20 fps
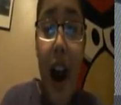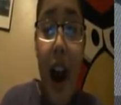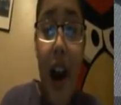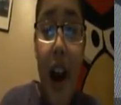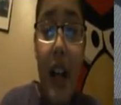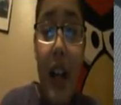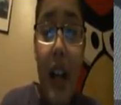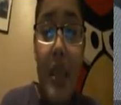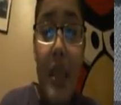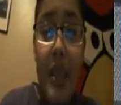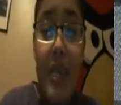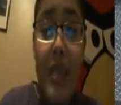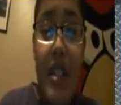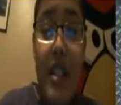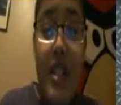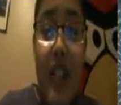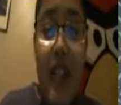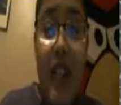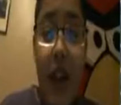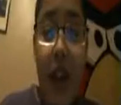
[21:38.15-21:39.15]
I am
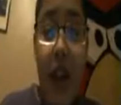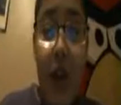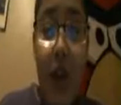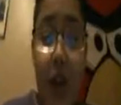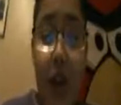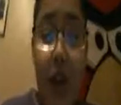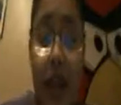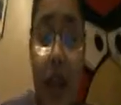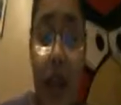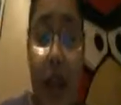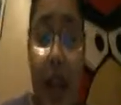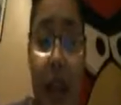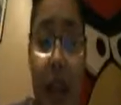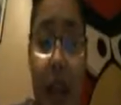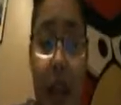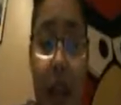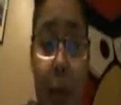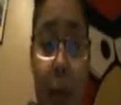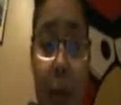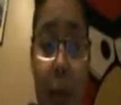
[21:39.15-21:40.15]
scared.
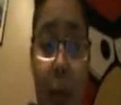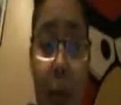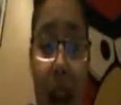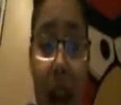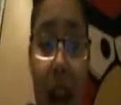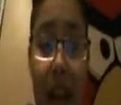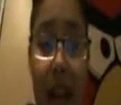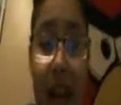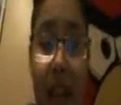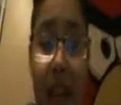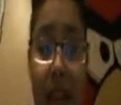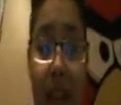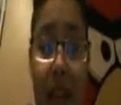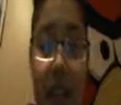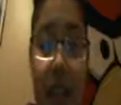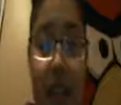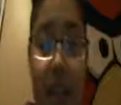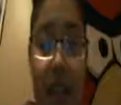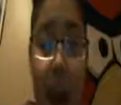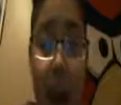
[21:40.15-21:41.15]
And the bad
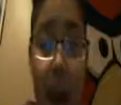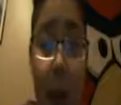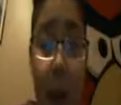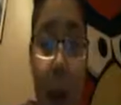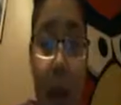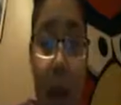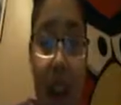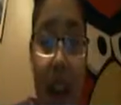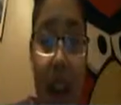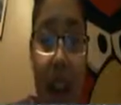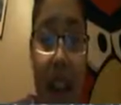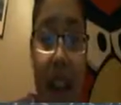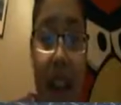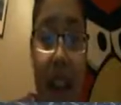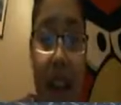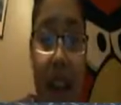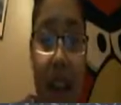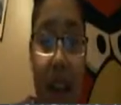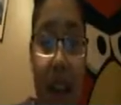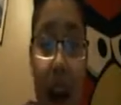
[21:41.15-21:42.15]
thing is I'm
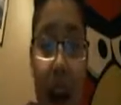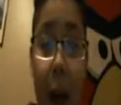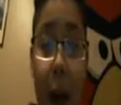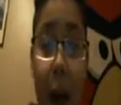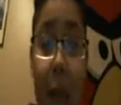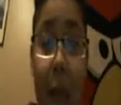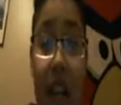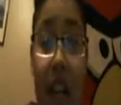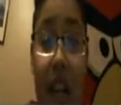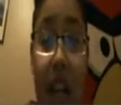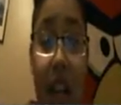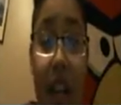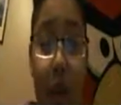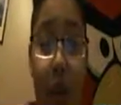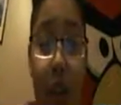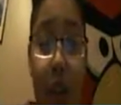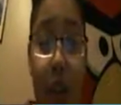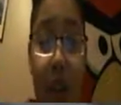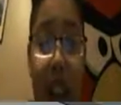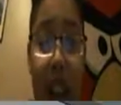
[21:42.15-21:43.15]
lagging. I'm
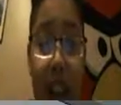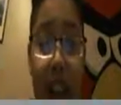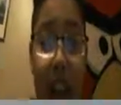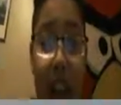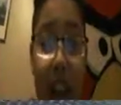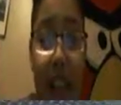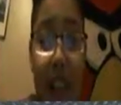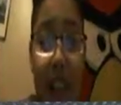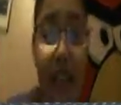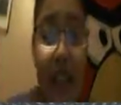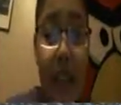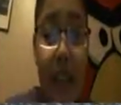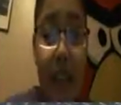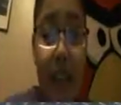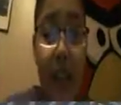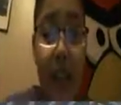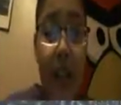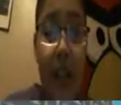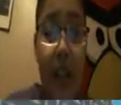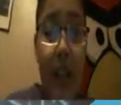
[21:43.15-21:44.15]
literally
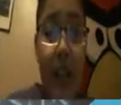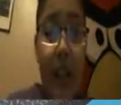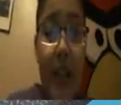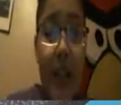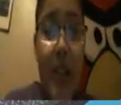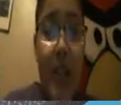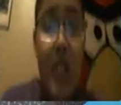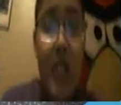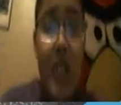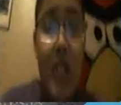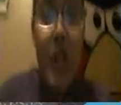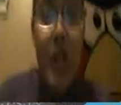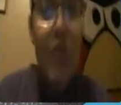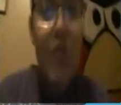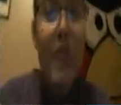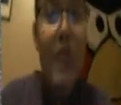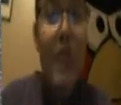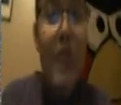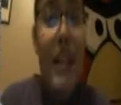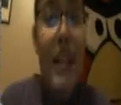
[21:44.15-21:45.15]
lagging. So
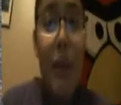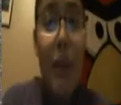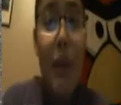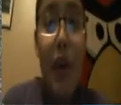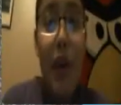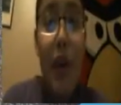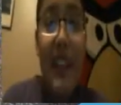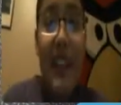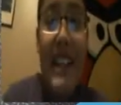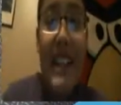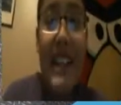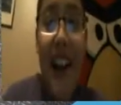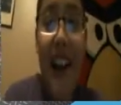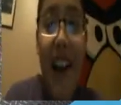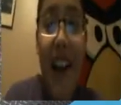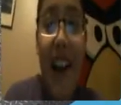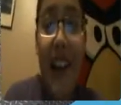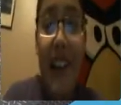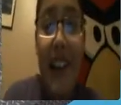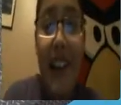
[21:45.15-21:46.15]
which reason I'm going to
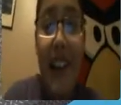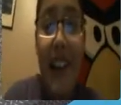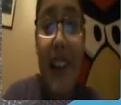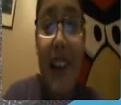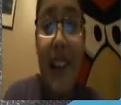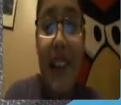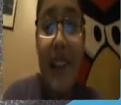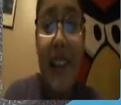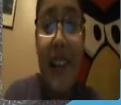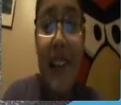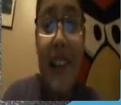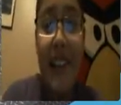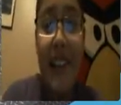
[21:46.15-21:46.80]
die.